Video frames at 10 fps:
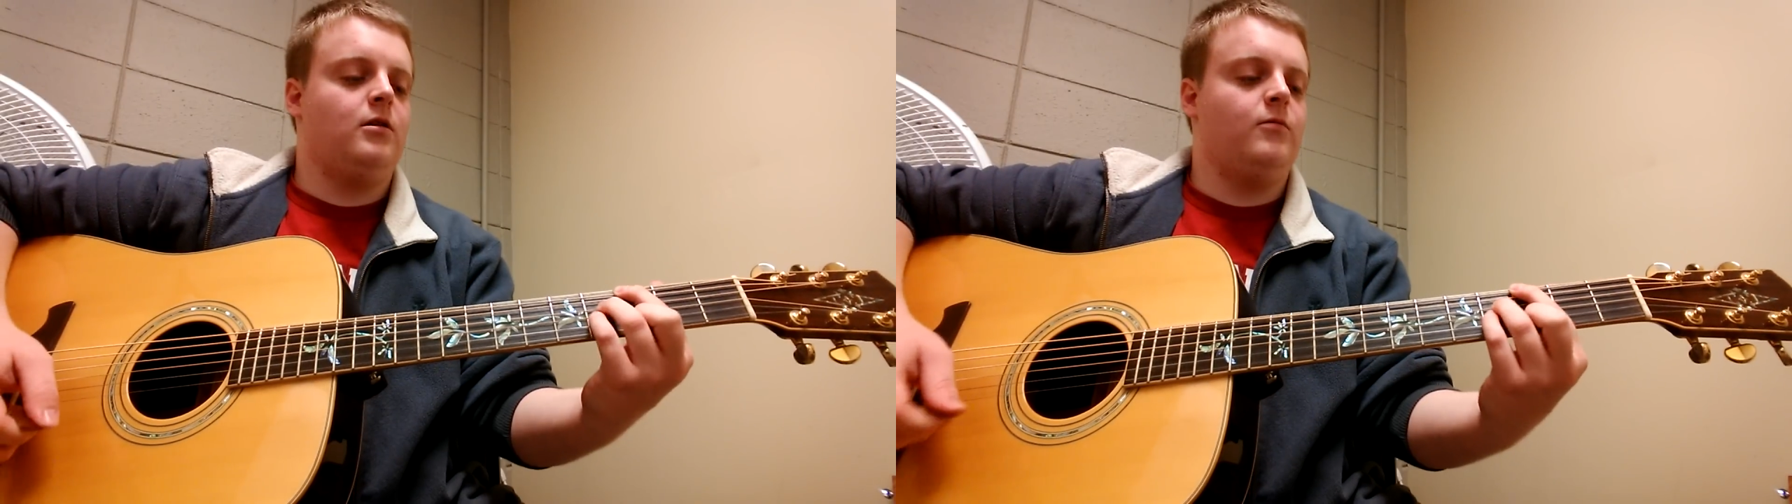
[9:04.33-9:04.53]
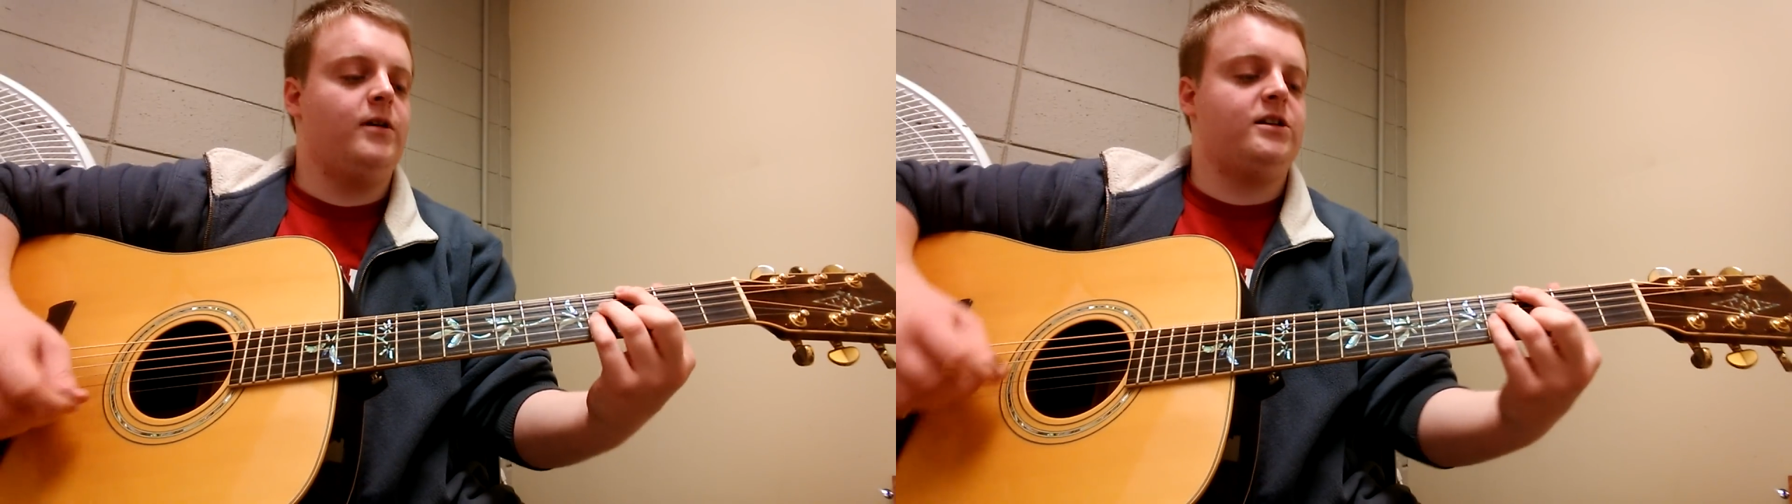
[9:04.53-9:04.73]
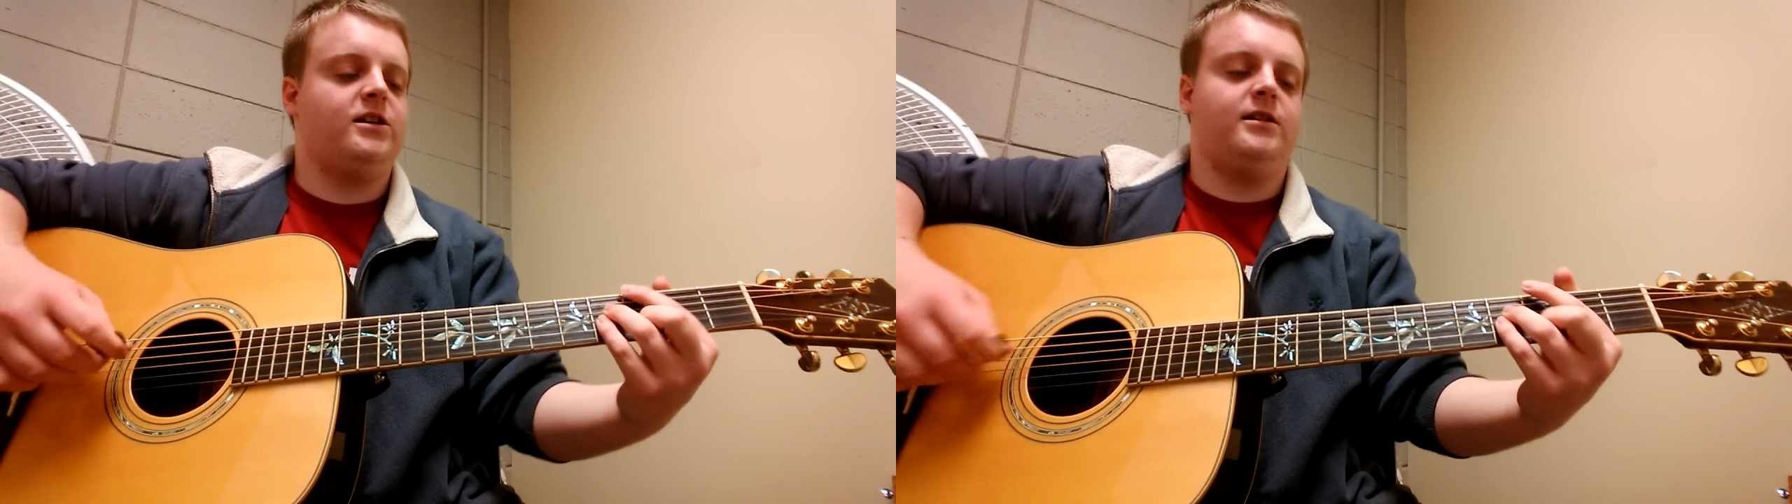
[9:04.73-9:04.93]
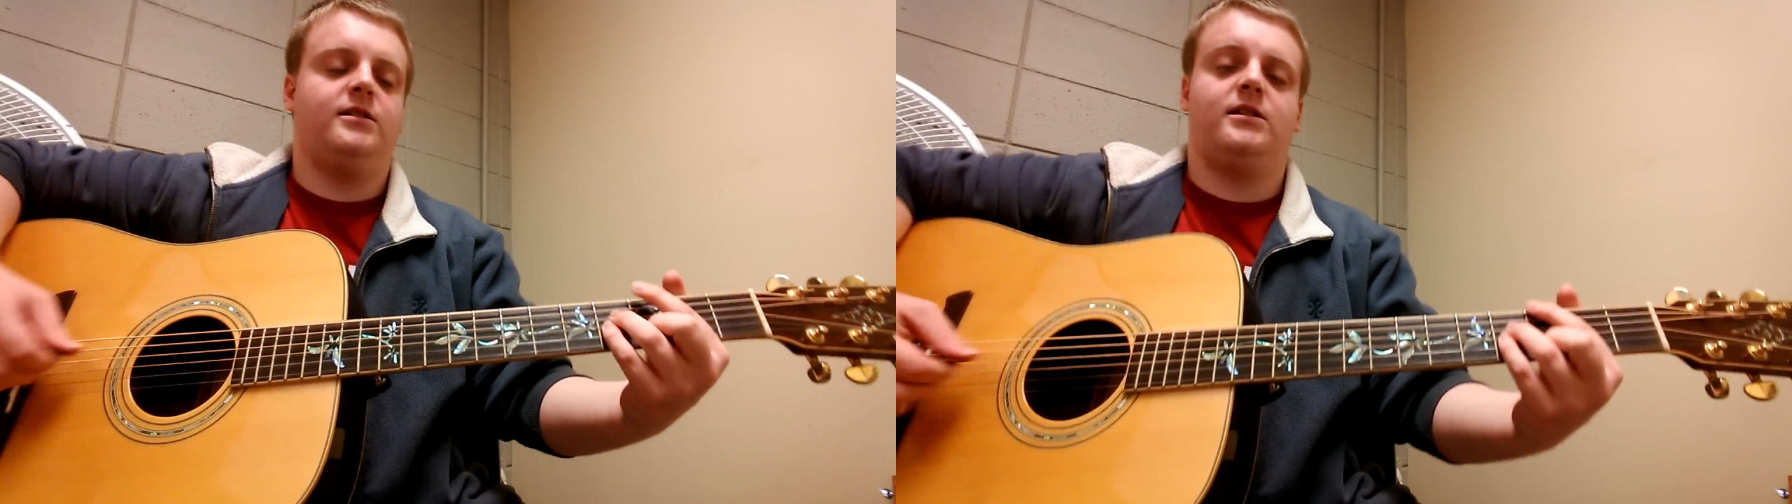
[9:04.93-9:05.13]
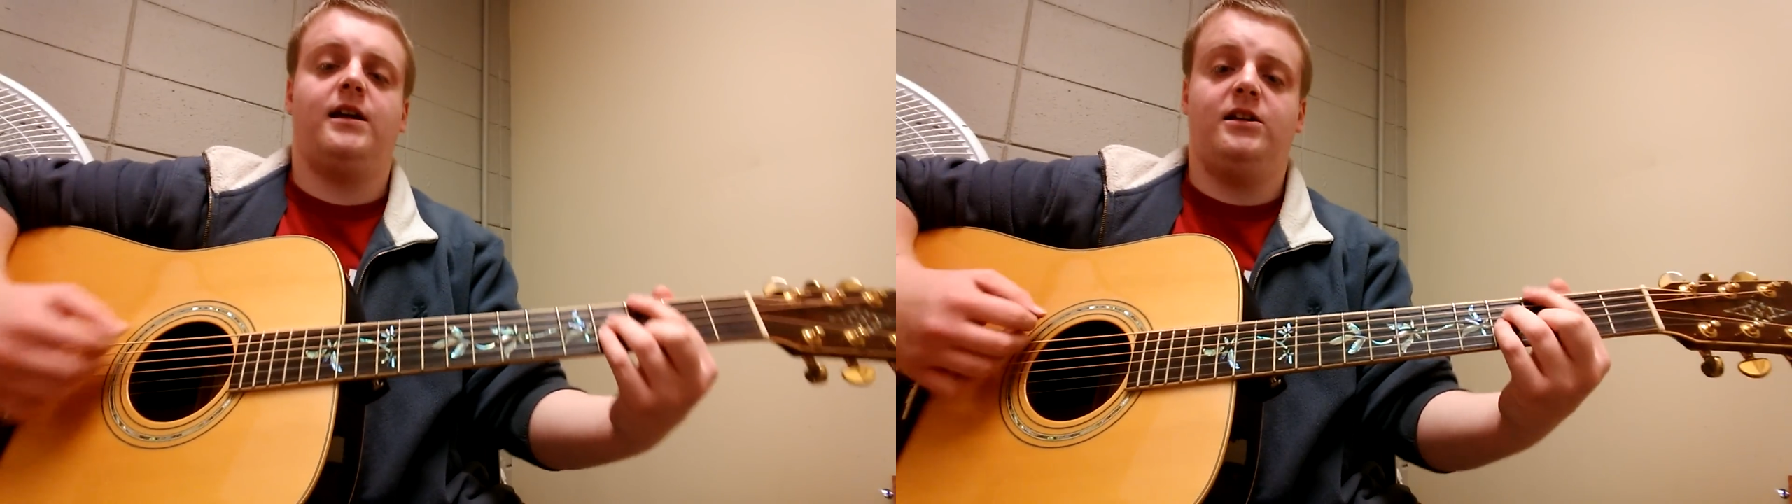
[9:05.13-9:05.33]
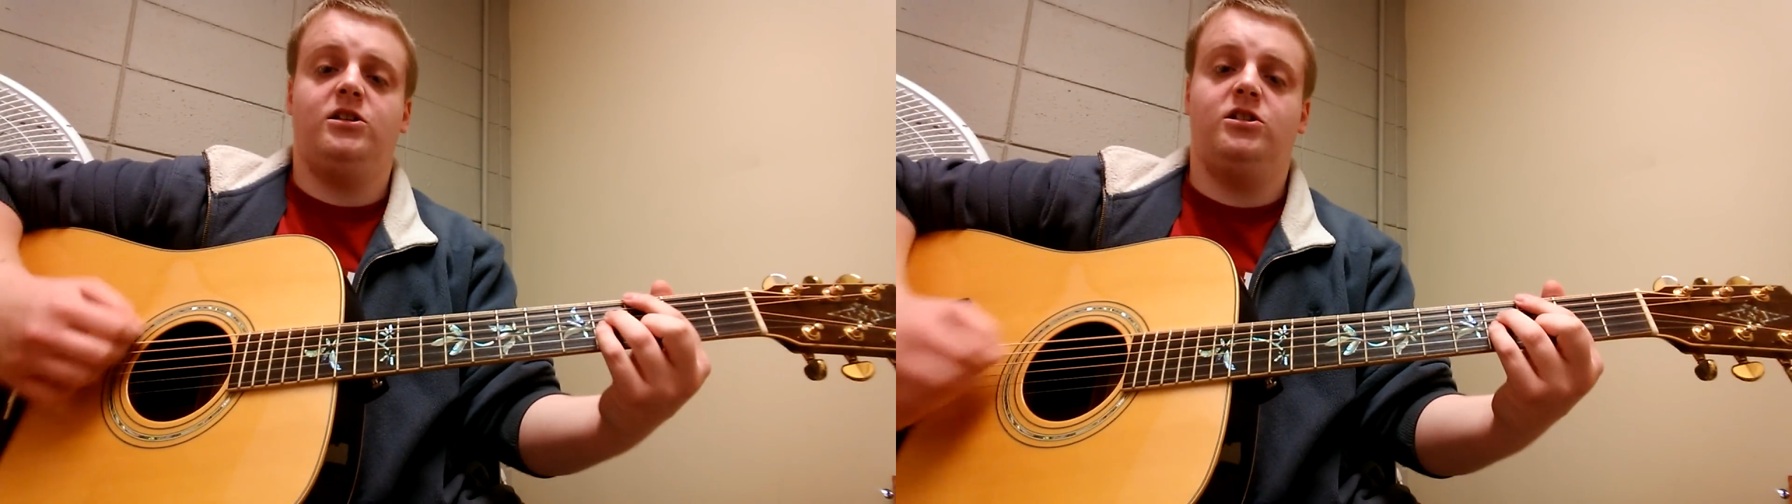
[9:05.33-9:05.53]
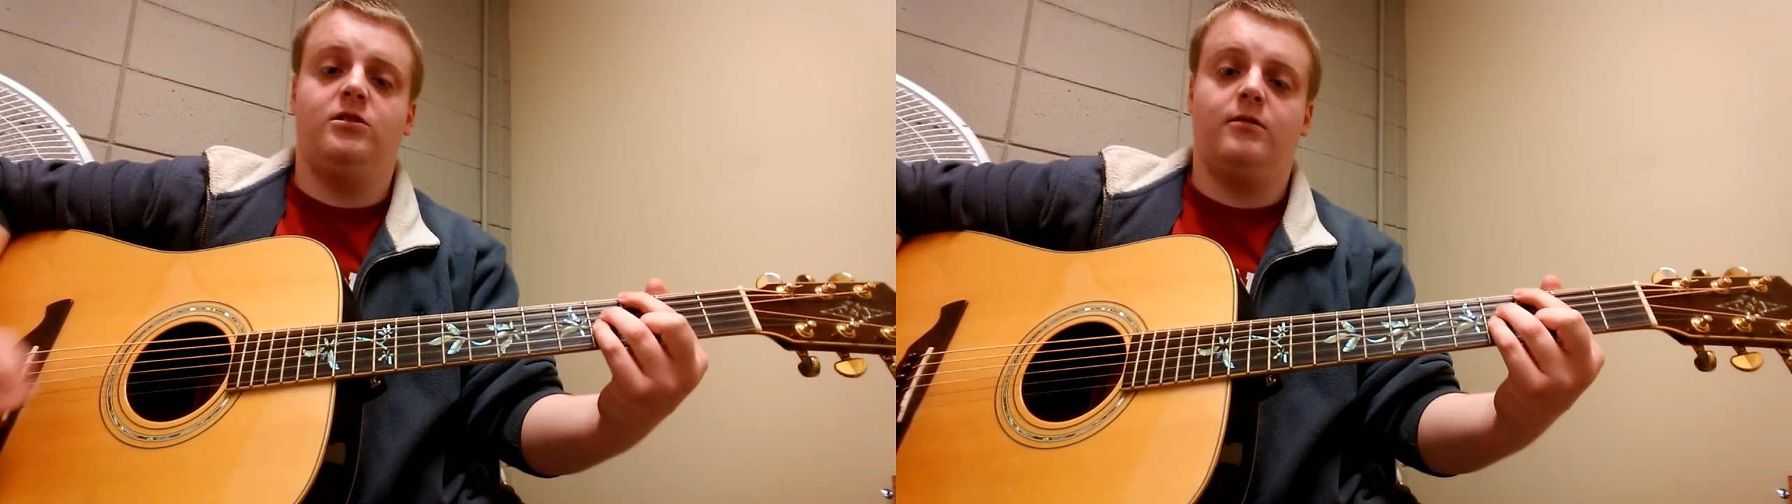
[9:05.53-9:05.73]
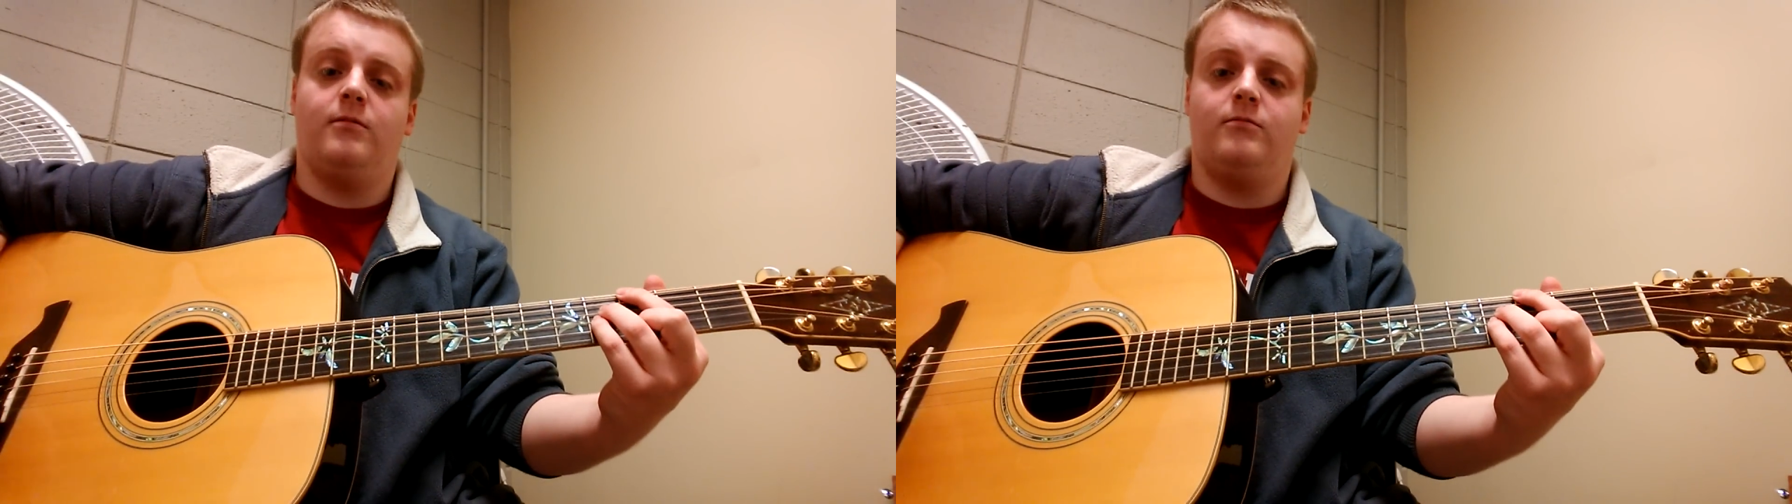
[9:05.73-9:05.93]
Which is a
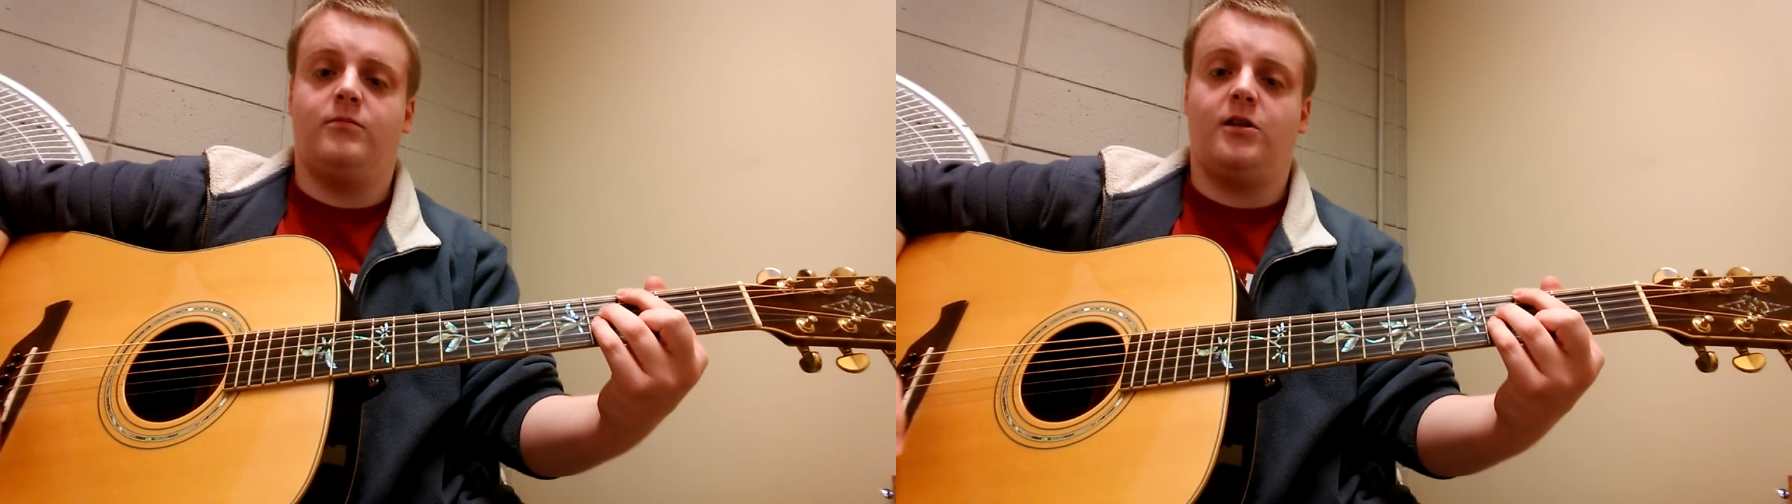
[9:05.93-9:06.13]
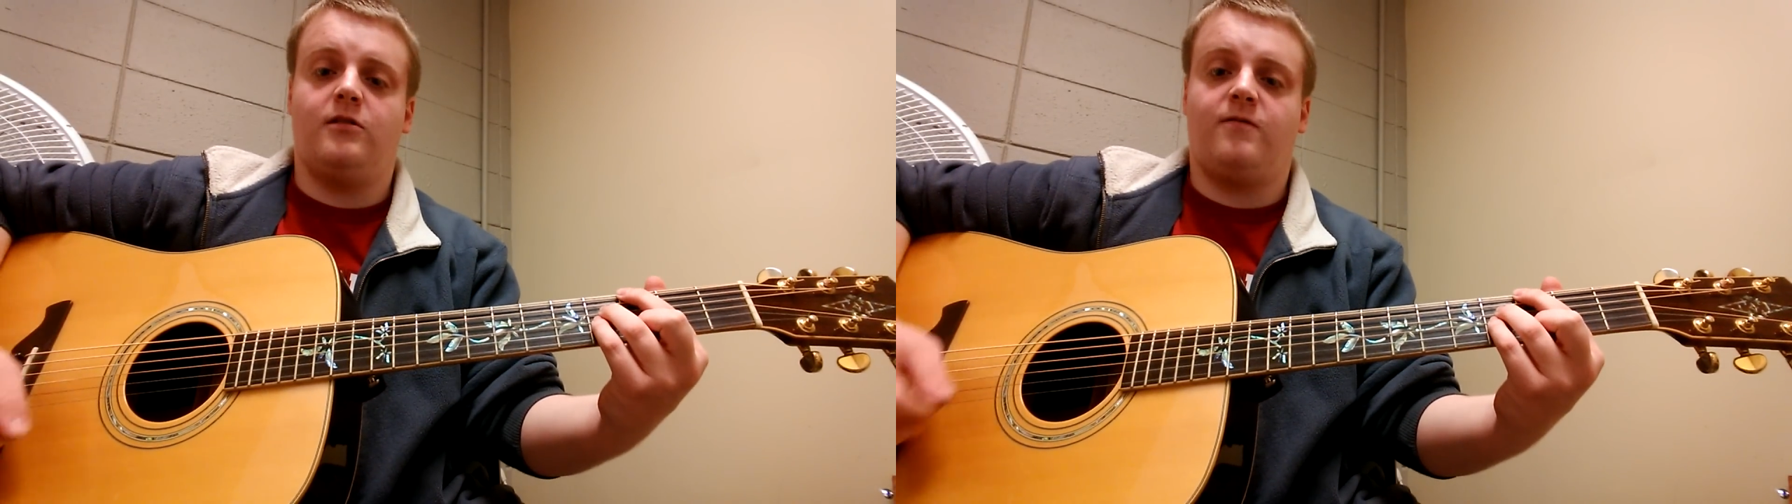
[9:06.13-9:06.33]
3rd